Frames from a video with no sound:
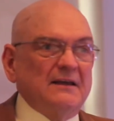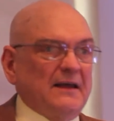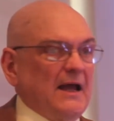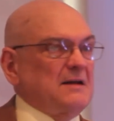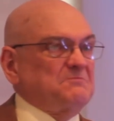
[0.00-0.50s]

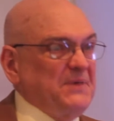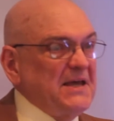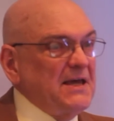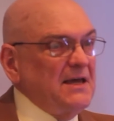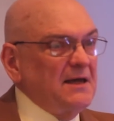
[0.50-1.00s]
And
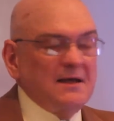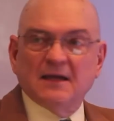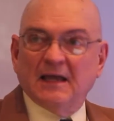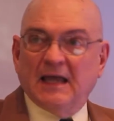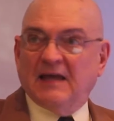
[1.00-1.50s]
B,
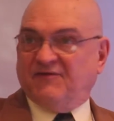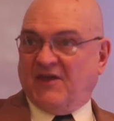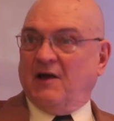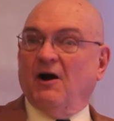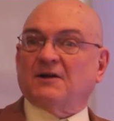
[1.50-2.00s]
if
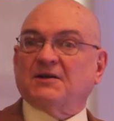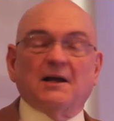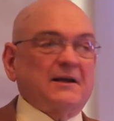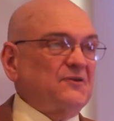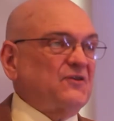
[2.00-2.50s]
they are
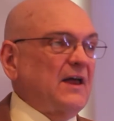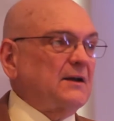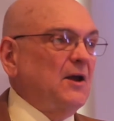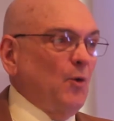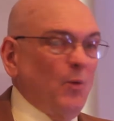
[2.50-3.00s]
telling us
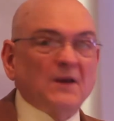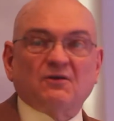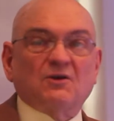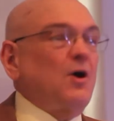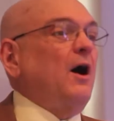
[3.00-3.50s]
that, what's
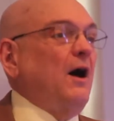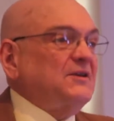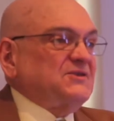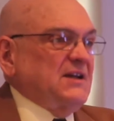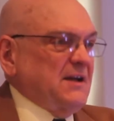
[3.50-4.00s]
it
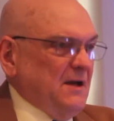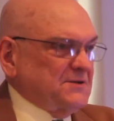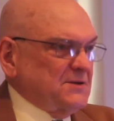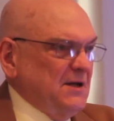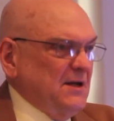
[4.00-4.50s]
costing
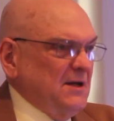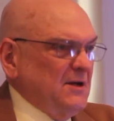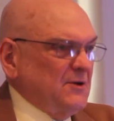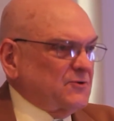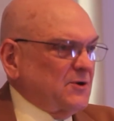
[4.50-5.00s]
us
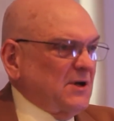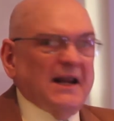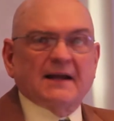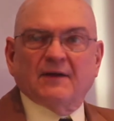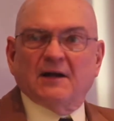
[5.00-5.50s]
to collect that